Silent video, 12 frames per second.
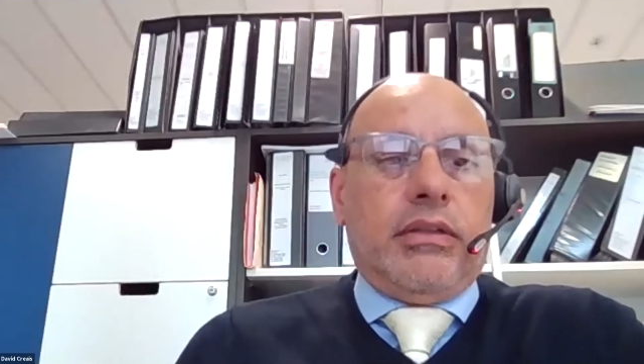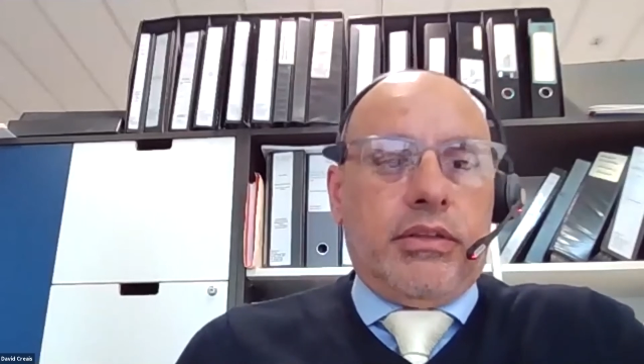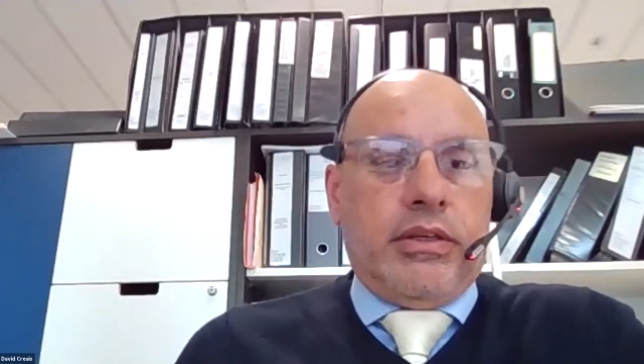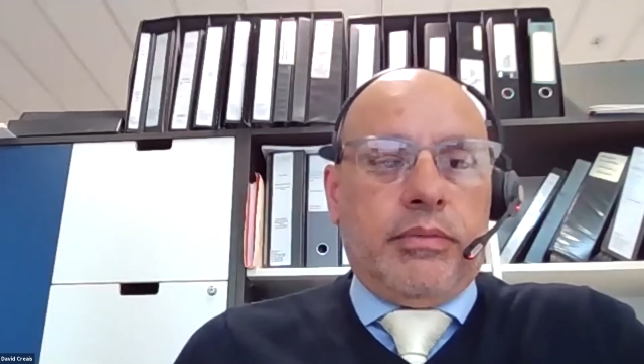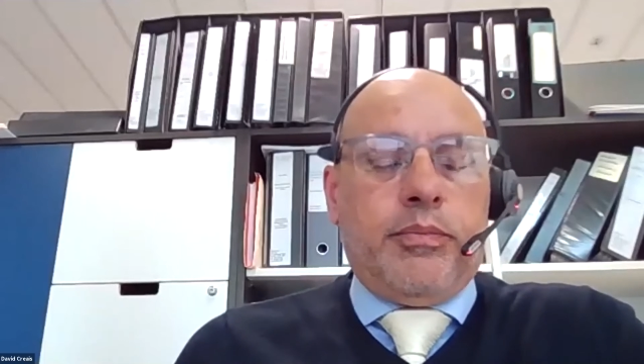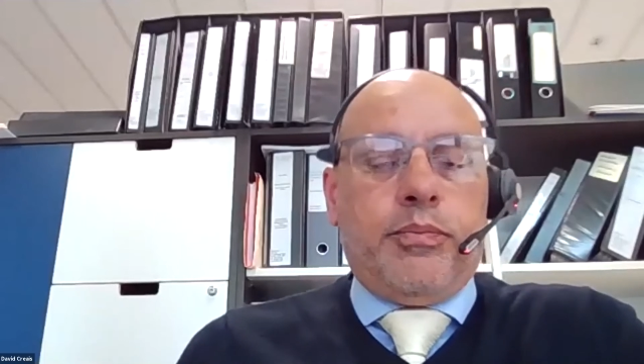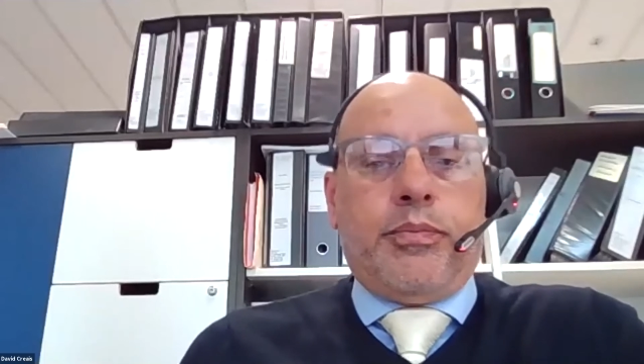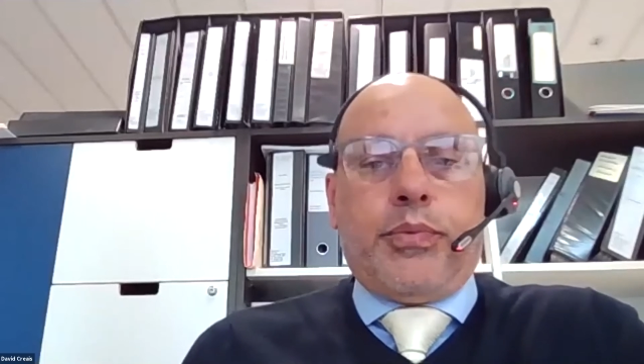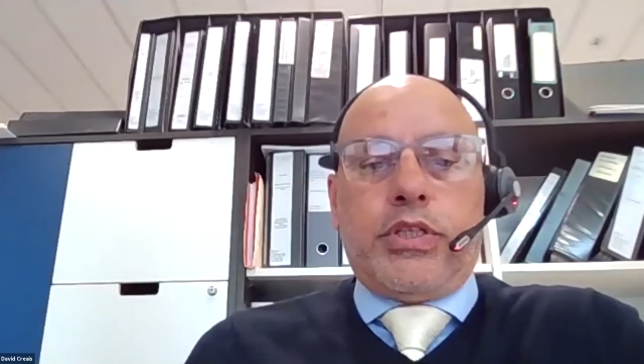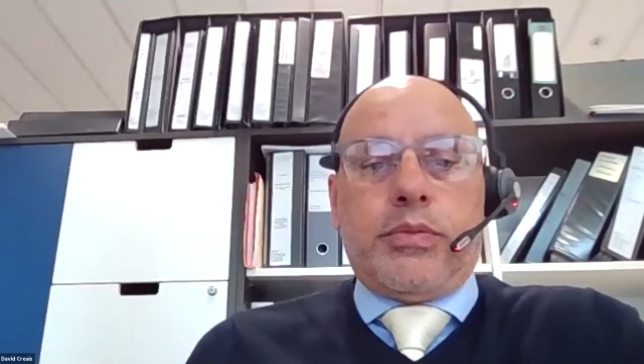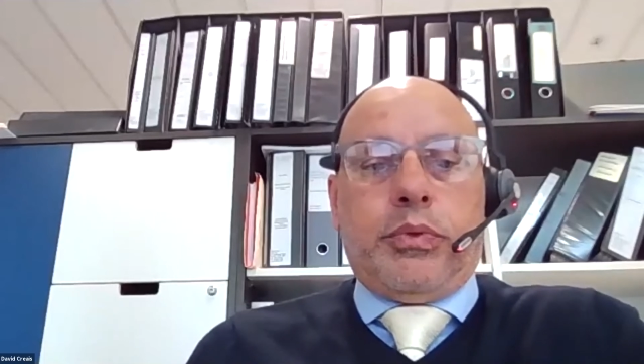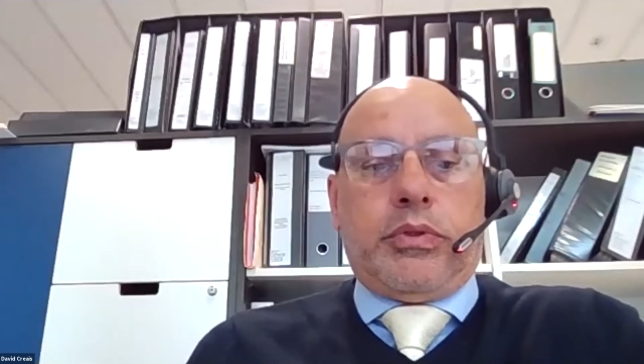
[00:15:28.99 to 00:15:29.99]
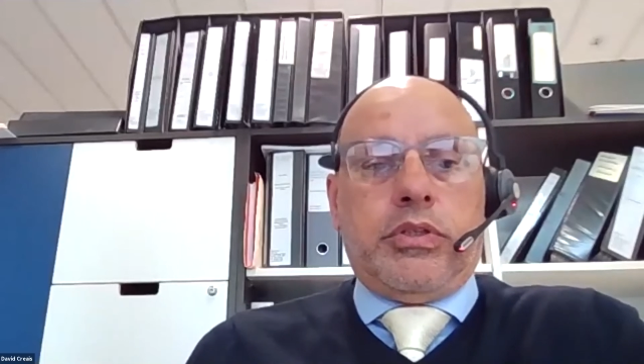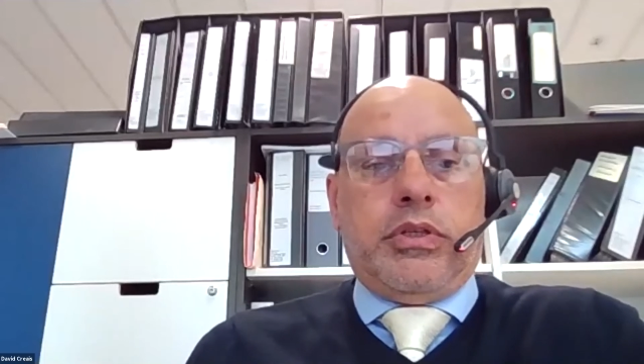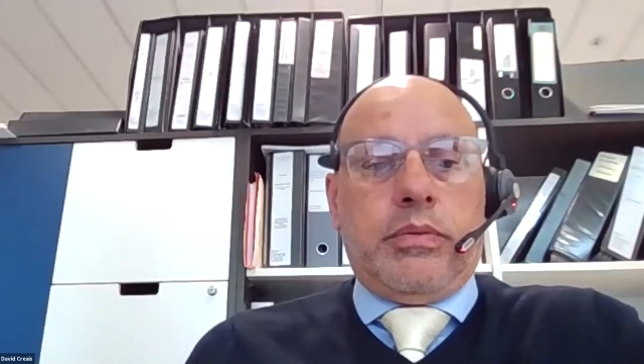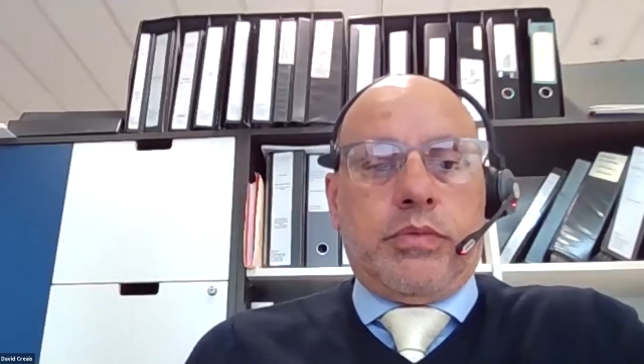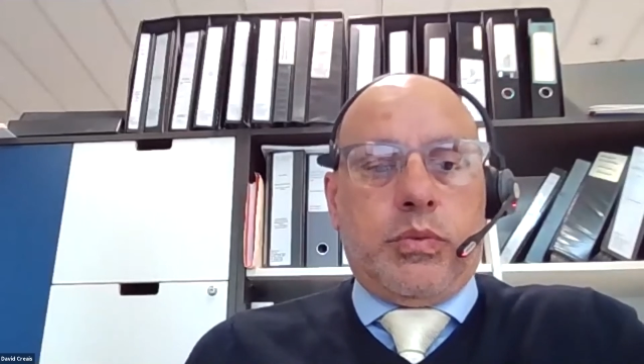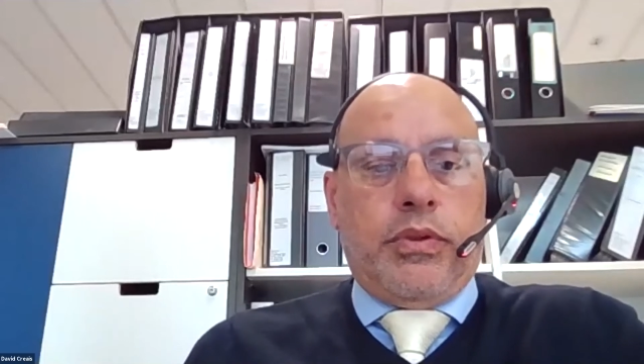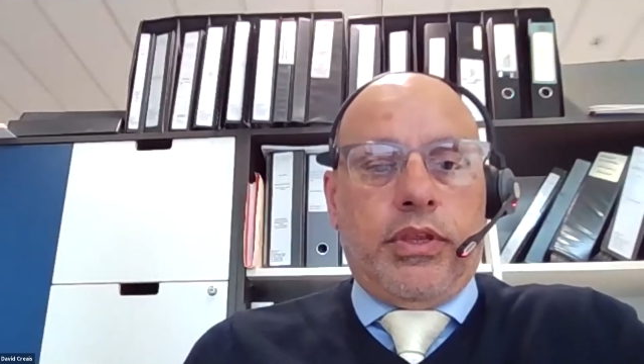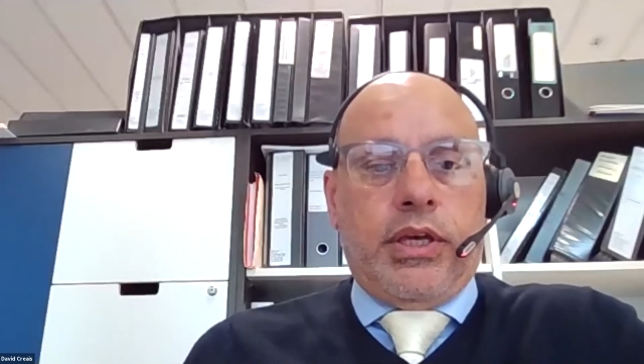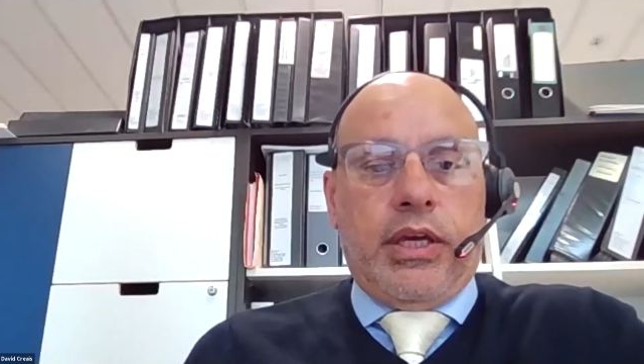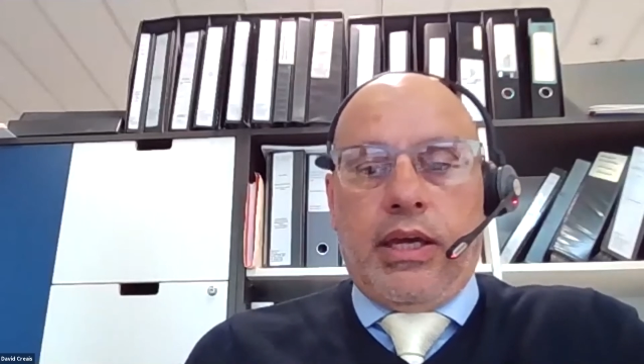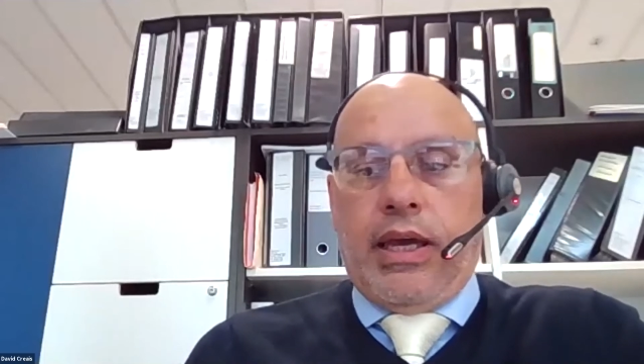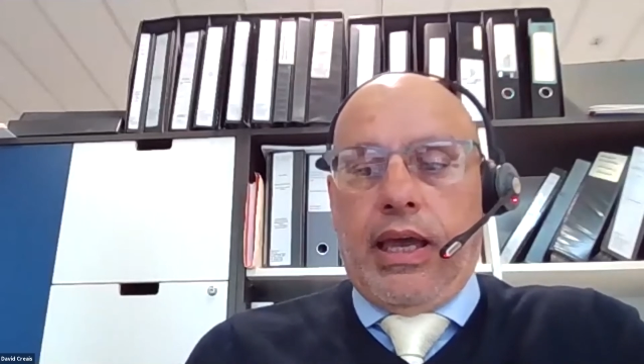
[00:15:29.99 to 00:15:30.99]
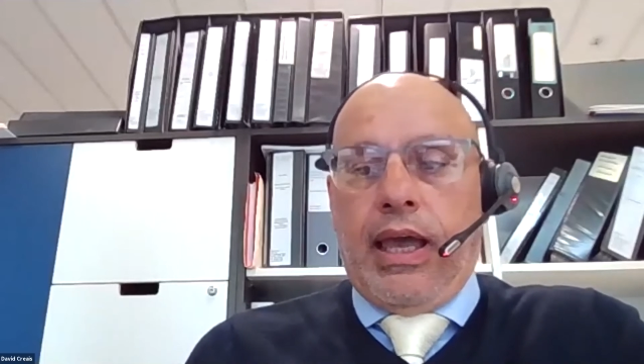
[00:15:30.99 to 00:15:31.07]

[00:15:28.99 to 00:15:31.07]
the principal terms were there,